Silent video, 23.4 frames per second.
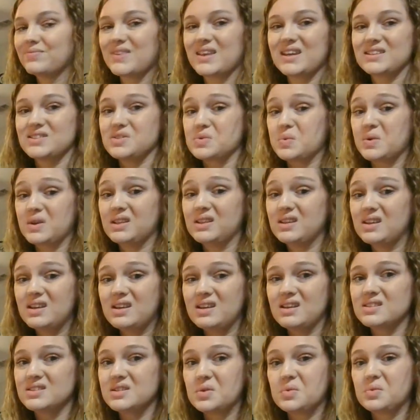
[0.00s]

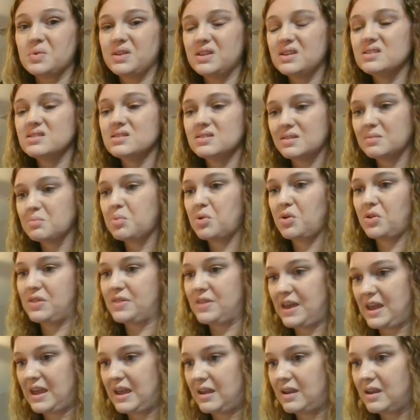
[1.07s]
It's a really simple
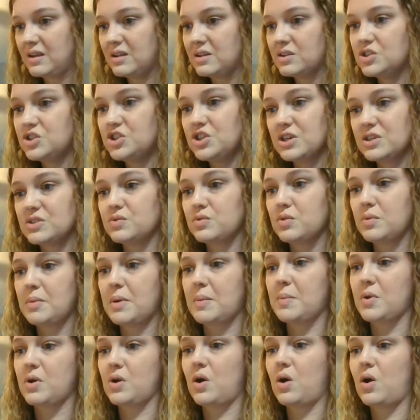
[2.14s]
thing. Just
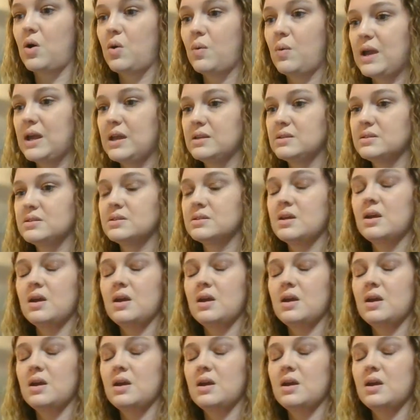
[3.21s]
remember to always